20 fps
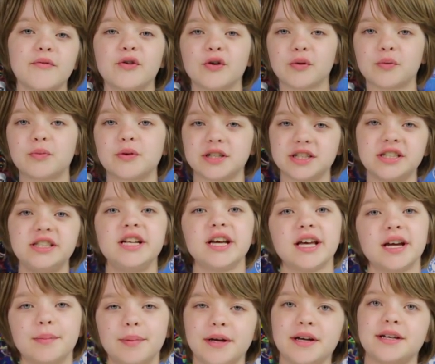over which
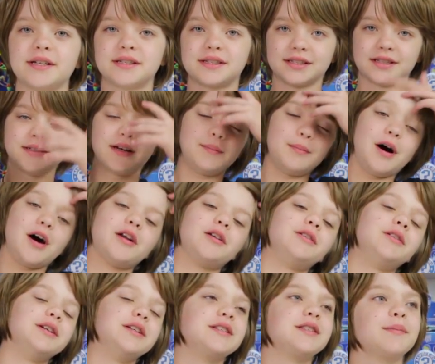database
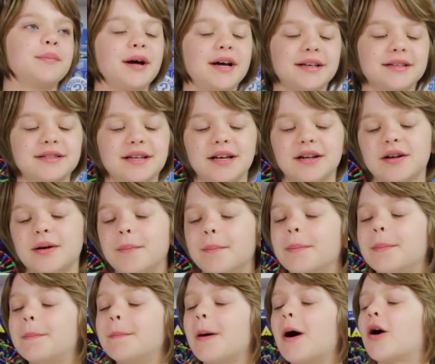model is the best and com
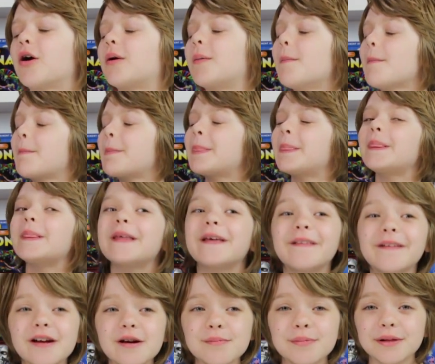are
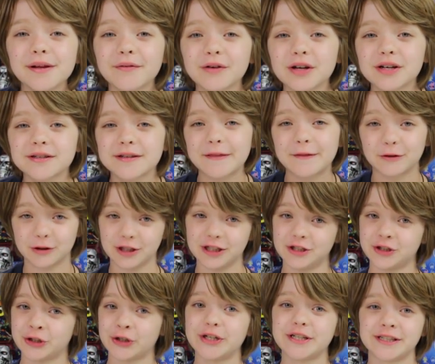completely oblivious that their
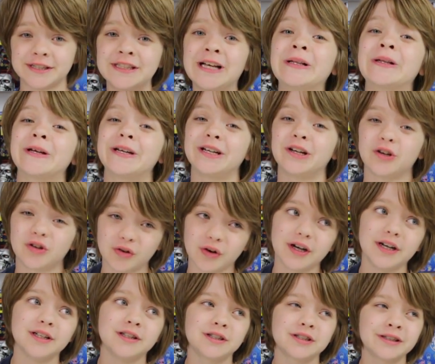teacher is selling
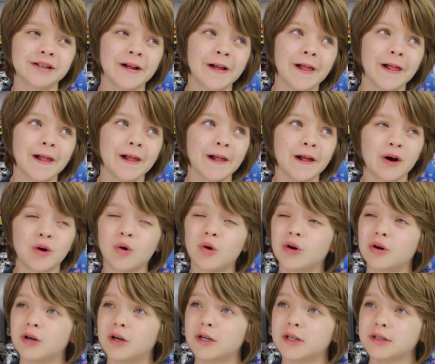grades.
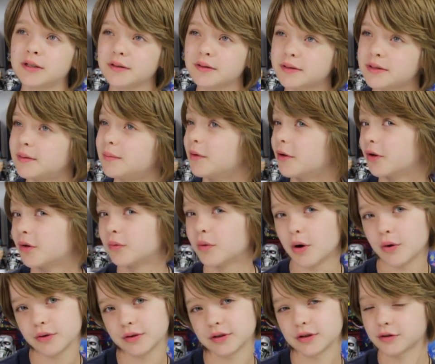Or some little
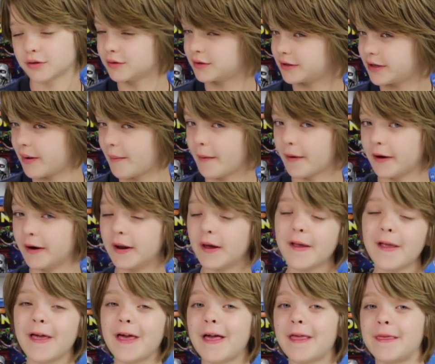rodent told someone
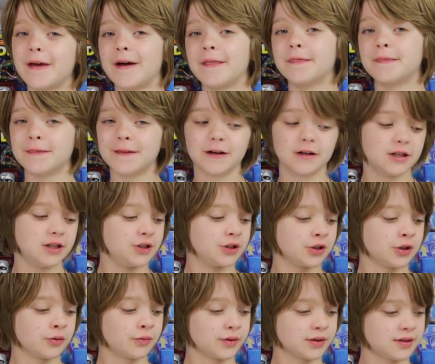that their
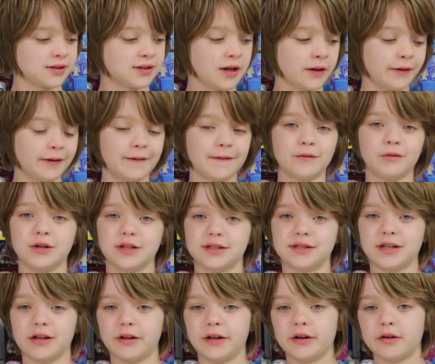teacher was selling was
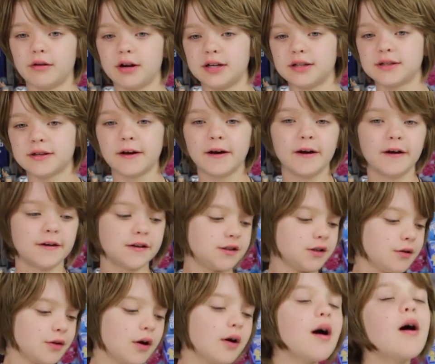selling grades.
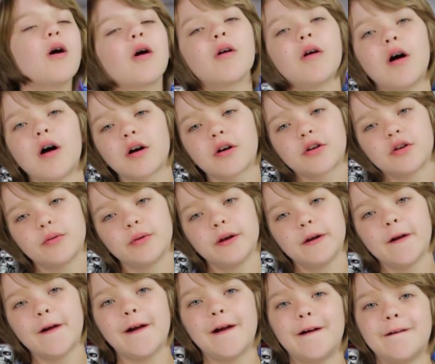So they're all
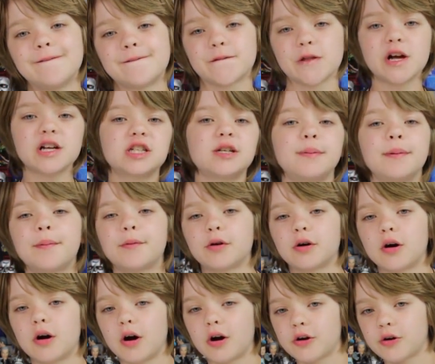arguing, and lots of people
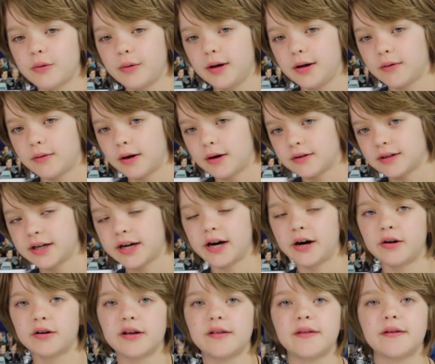are arguing around
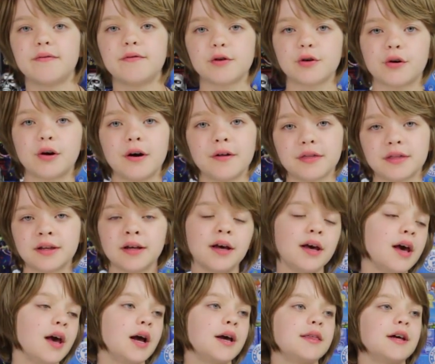town, and they figure out
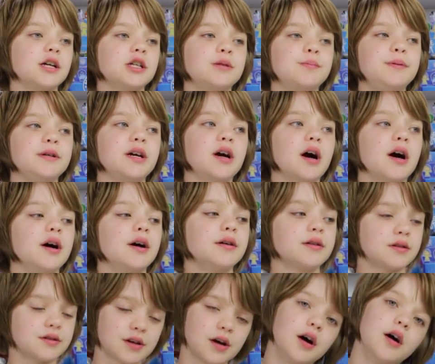that's
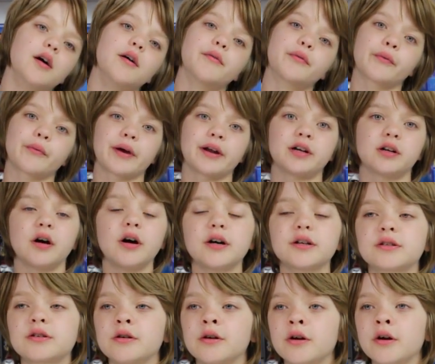because of
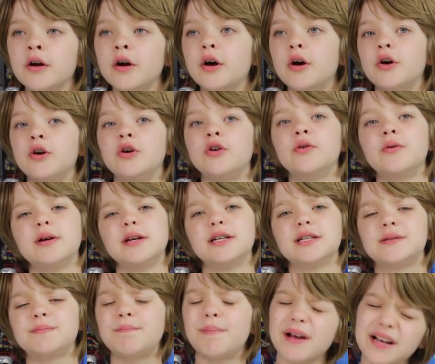Ratatoskr, who
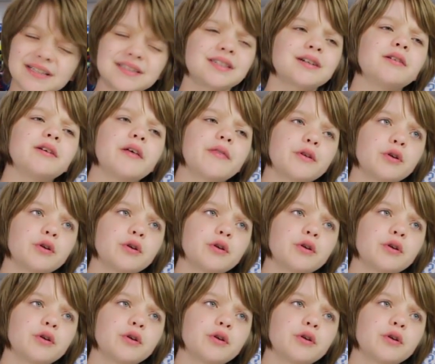is basically